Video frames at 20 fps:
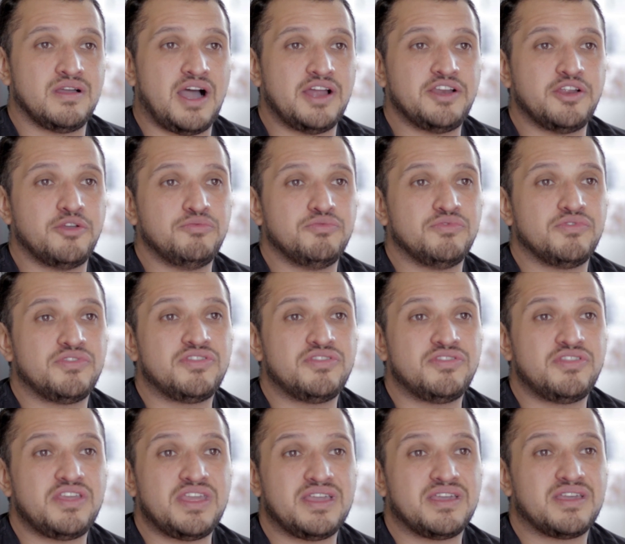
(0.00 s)
I don't
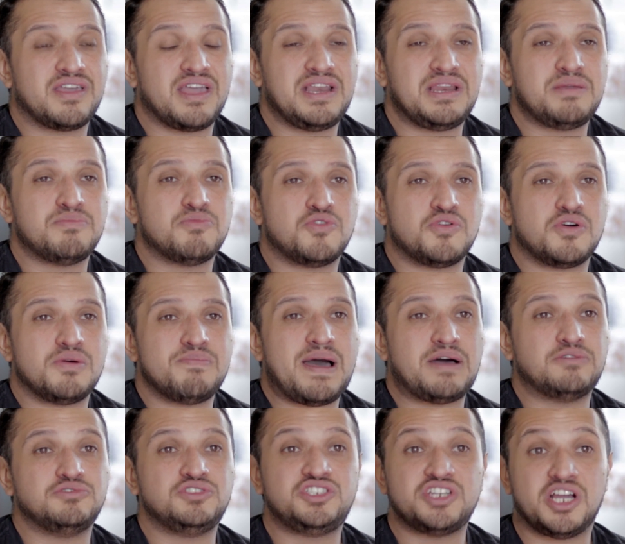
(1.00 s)
think anymore
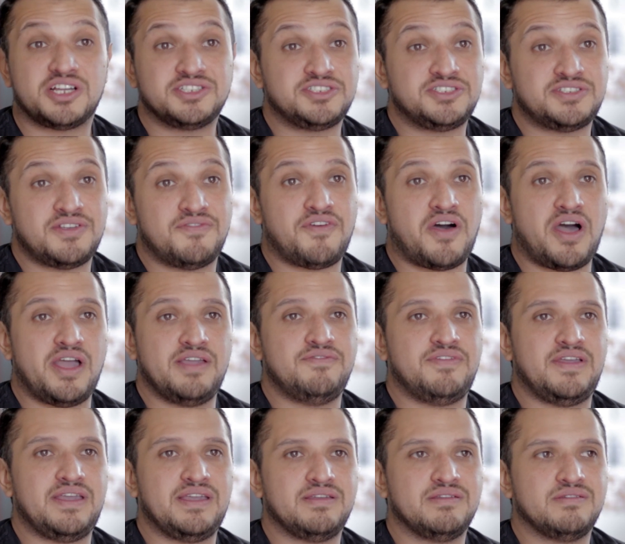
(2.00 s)
about just
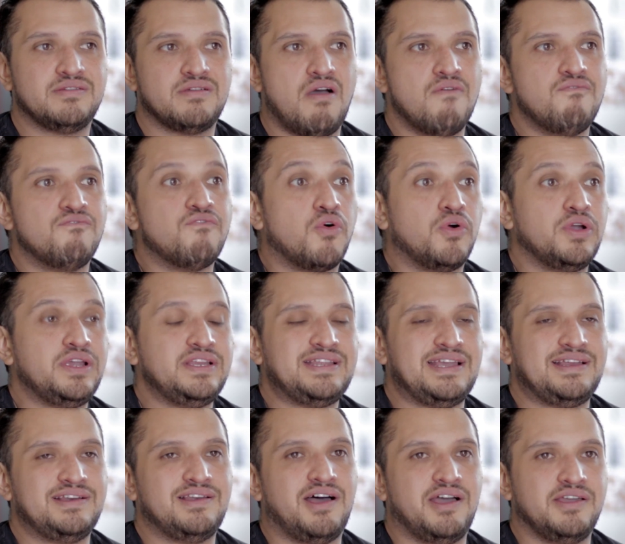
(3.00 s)
surviving,
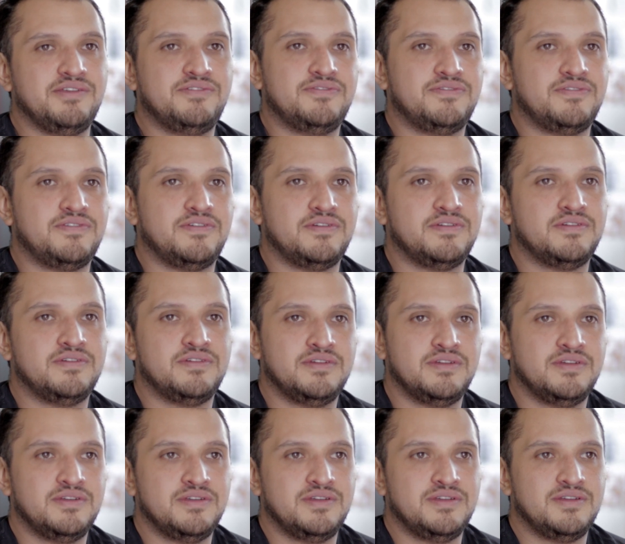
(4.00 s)
avoiding life.
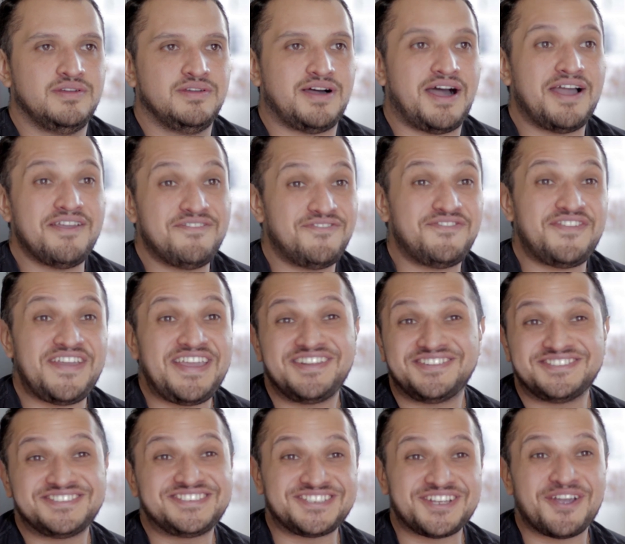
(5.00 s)
I
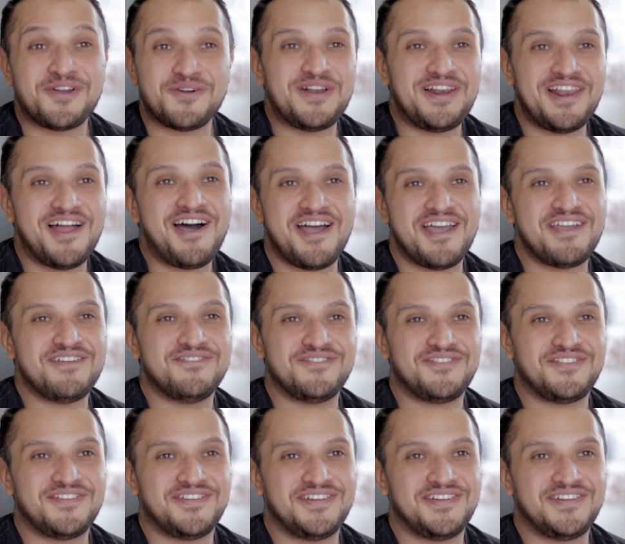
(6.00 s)
feel so alive.